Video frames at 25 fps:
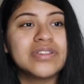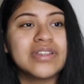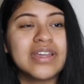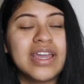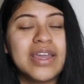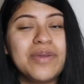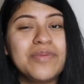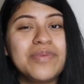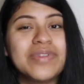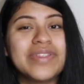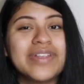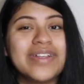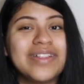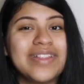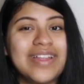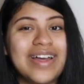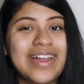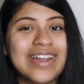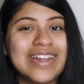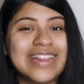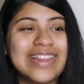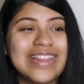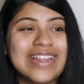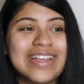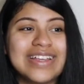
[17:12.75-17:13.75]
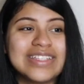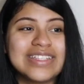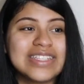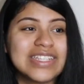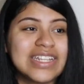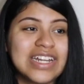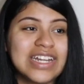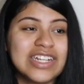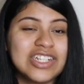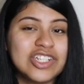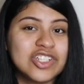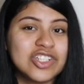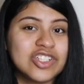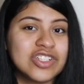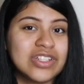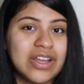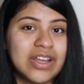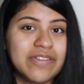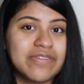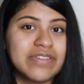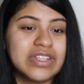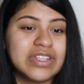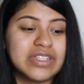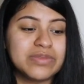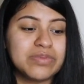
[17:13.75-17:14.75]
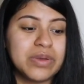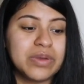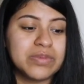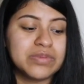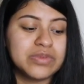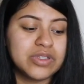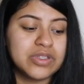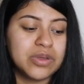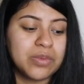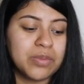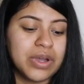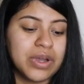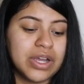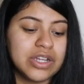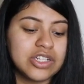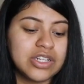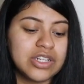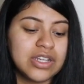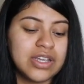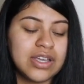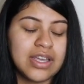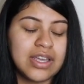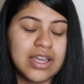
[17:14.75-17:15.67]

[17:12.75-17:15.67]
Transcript: It came with a lot of things, and I just love this pump so much.